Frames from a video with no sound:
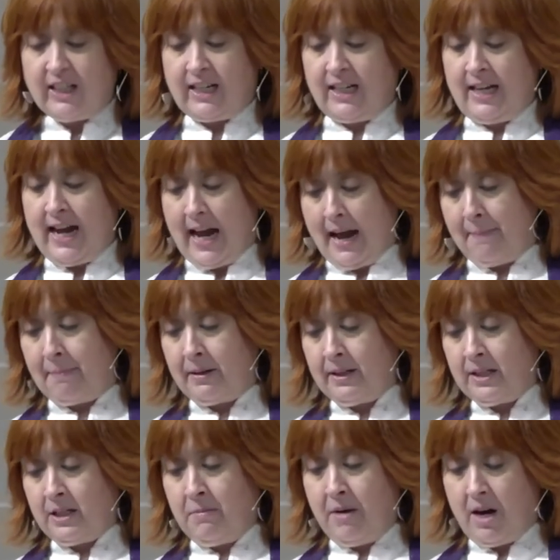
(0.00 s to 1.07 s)
good nap
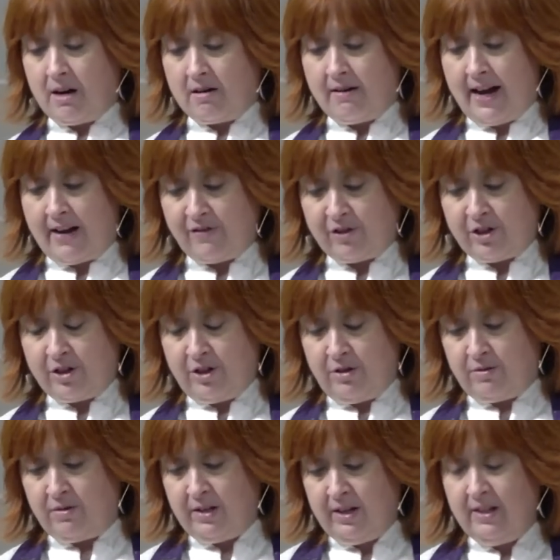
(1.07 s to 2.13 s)
tomorrow
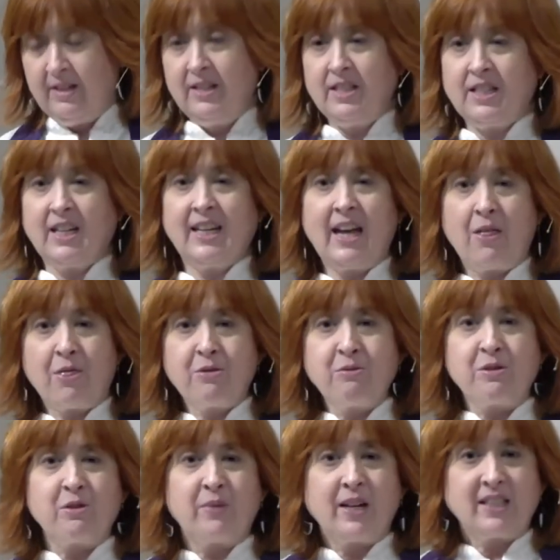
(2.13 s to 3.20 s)
afternoon to get
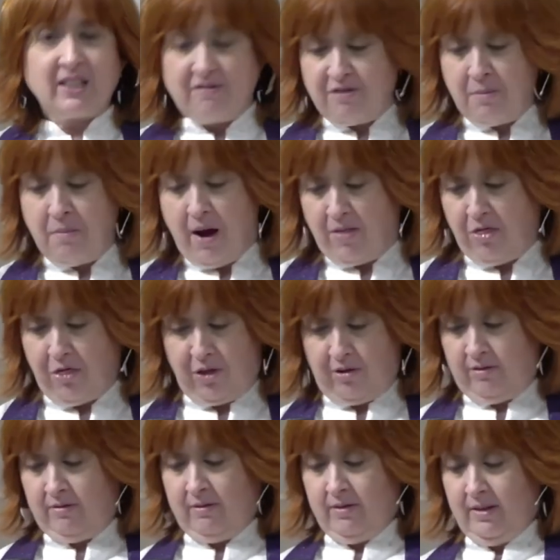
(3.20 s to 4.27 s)
through the rest of the
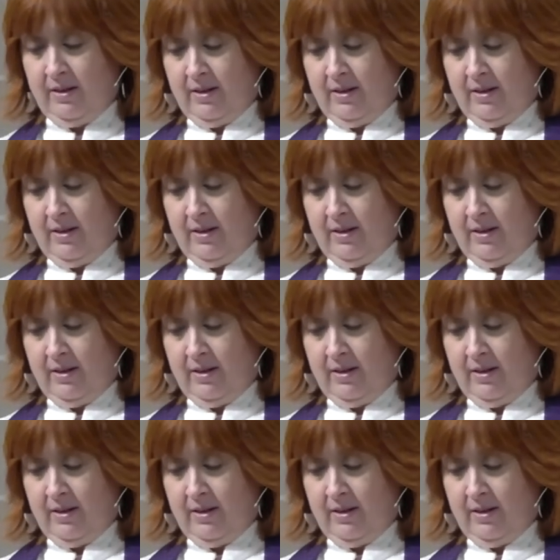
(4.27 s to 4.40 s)
month.